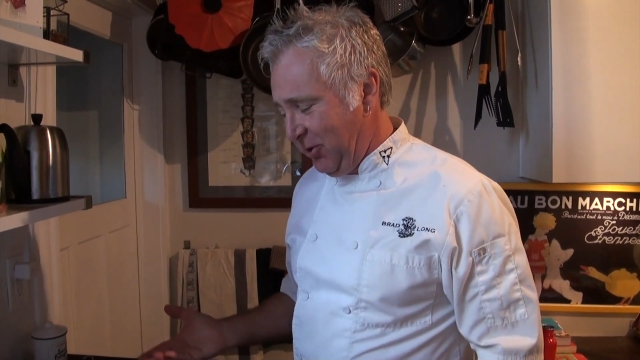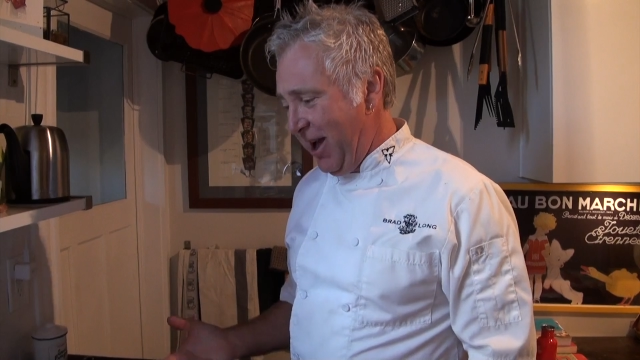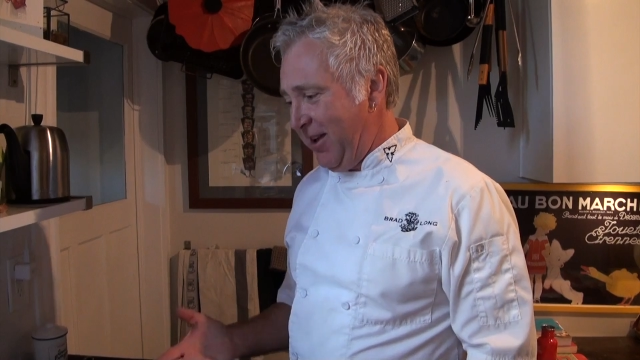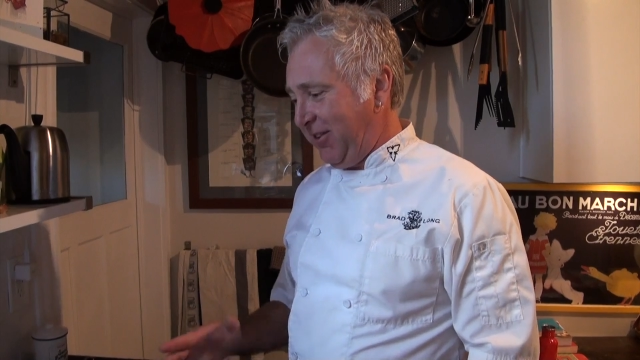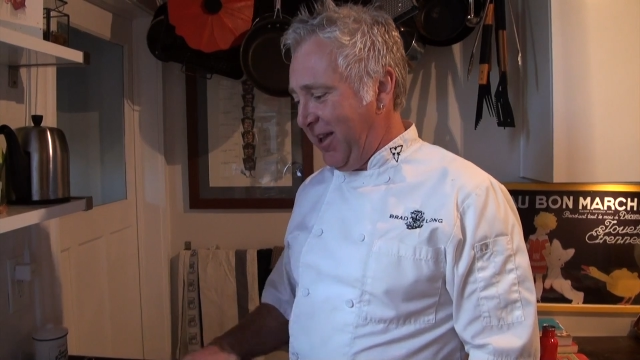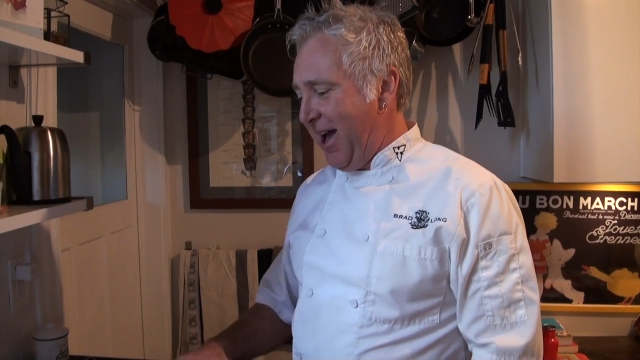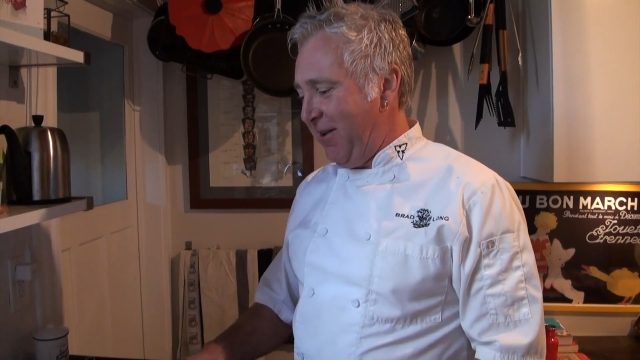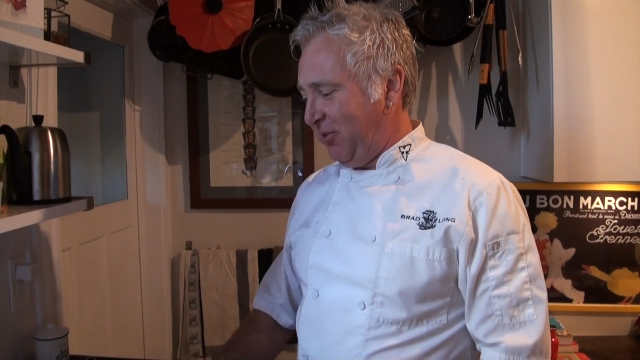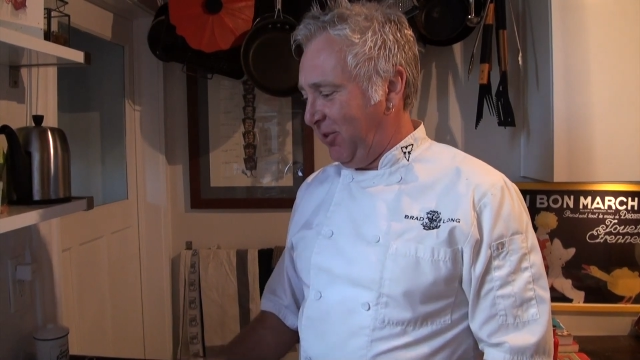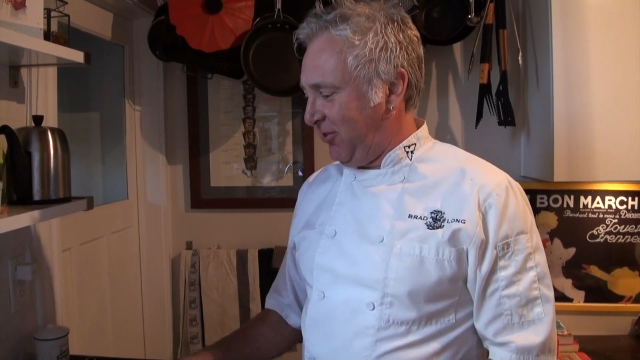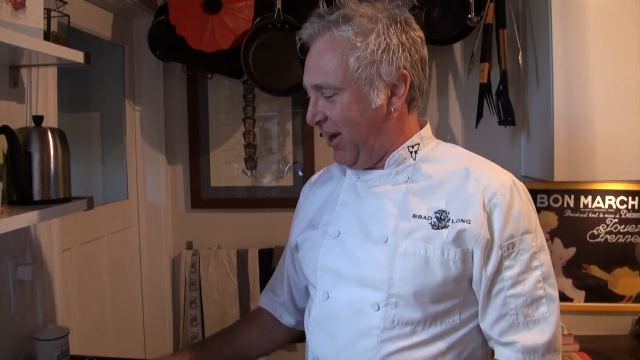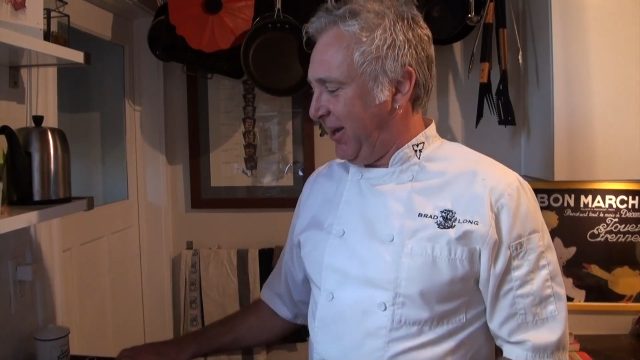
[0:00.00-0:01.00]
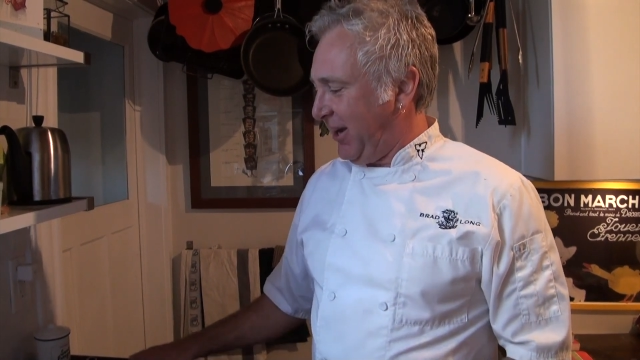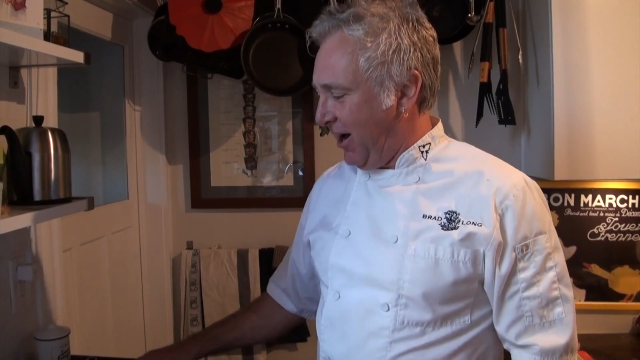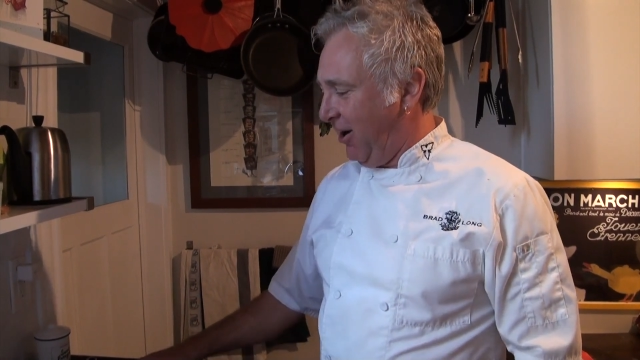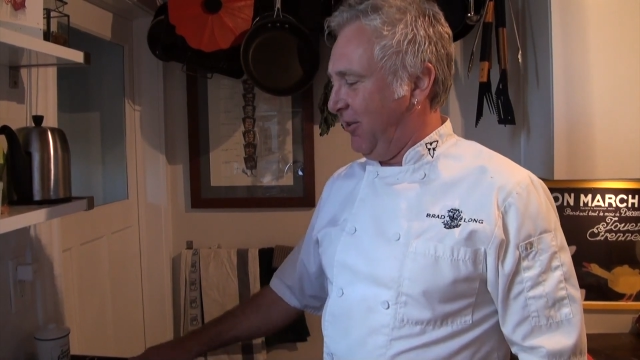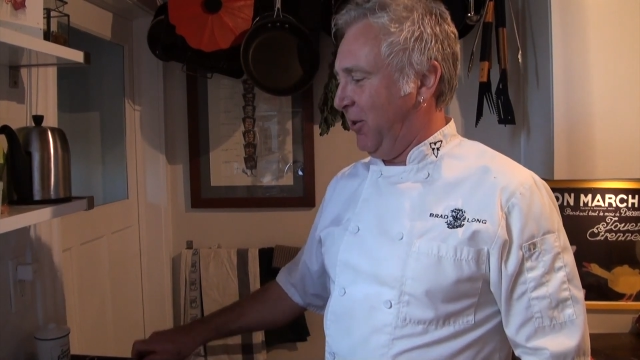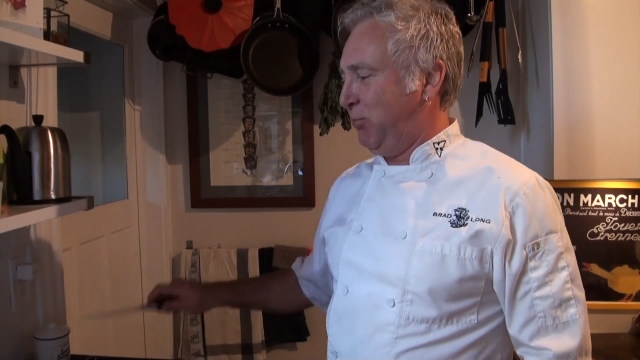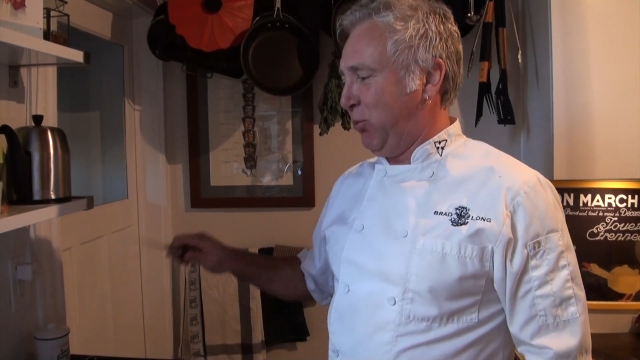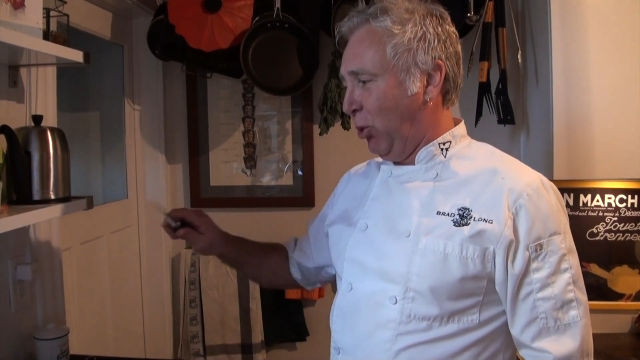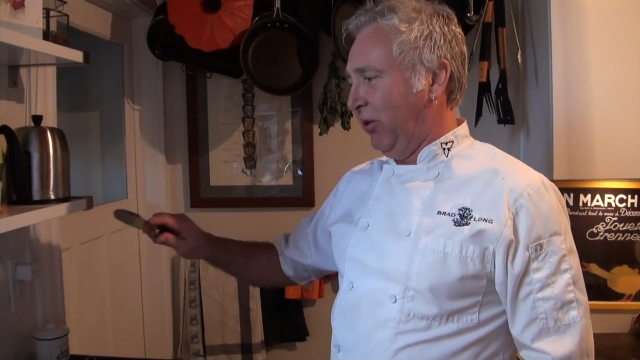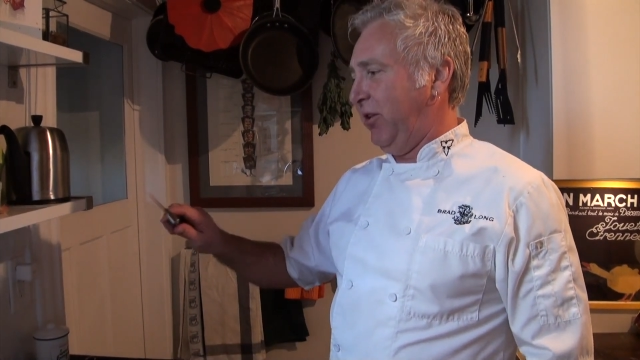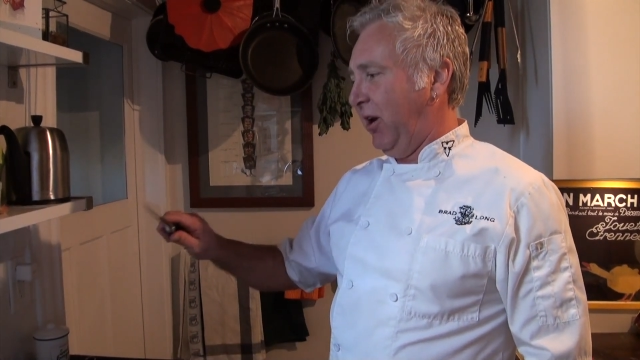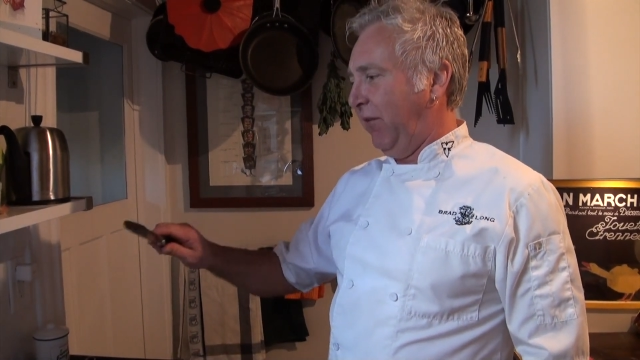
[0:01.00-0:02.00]
You have to take care of the
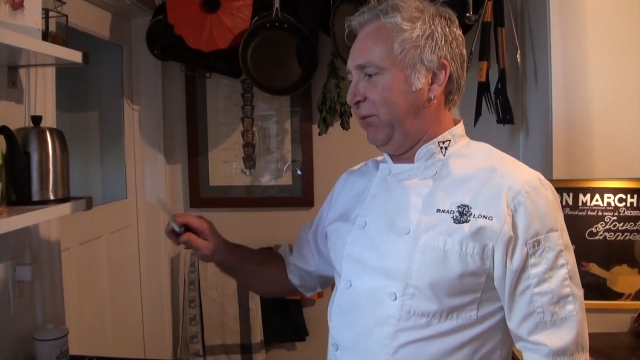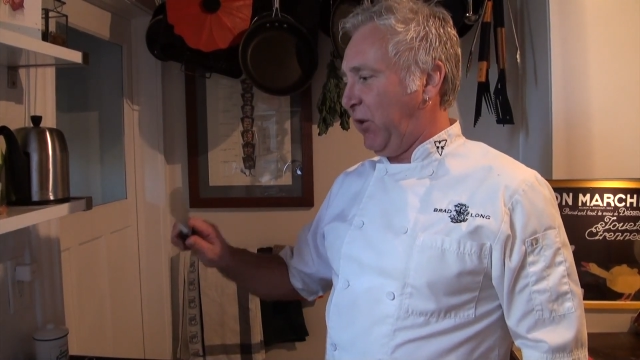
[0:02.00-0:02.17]
poor thing